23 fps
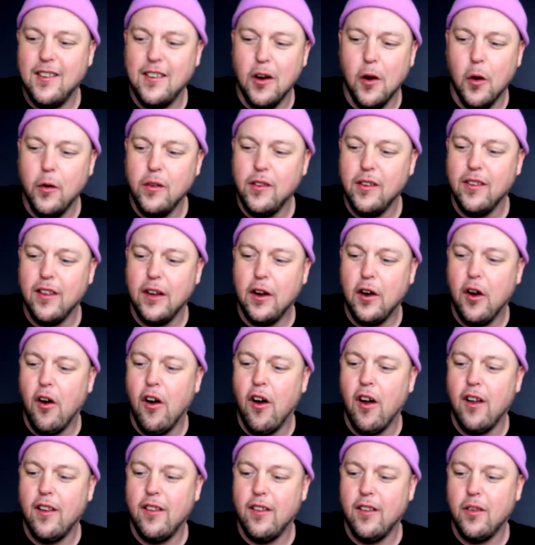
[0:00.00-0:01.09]
he knows he's like
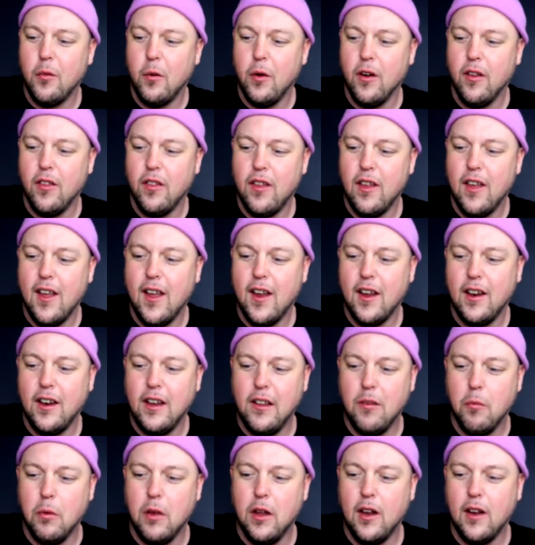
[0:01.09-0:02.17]
caught in this weird thing and
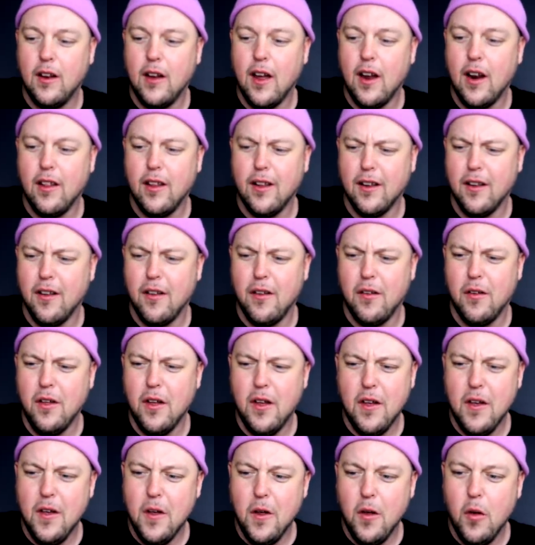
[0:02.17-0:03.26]
he's being kind of like a
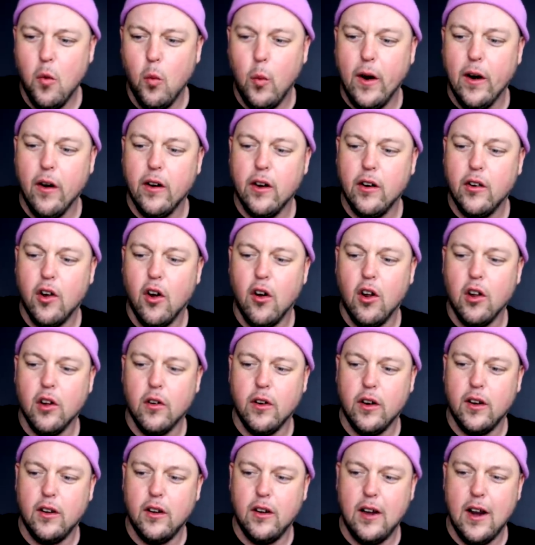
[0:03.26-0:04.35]
weird,
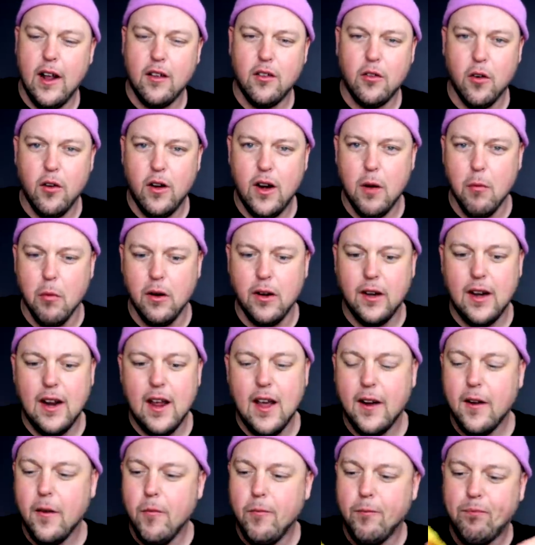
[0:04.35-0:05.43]
intolerant next door neighbor
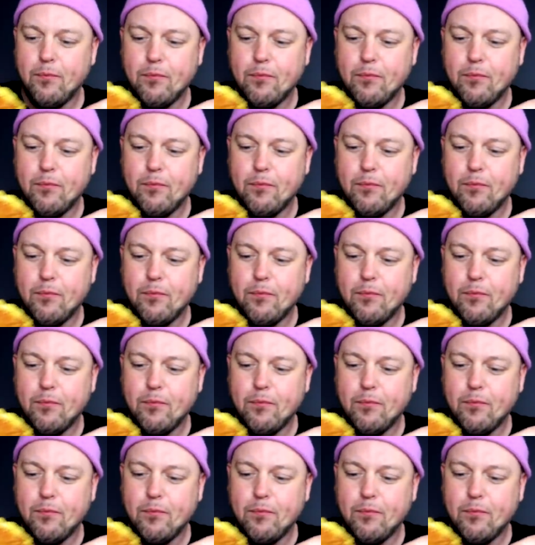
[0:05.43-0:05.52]
dick.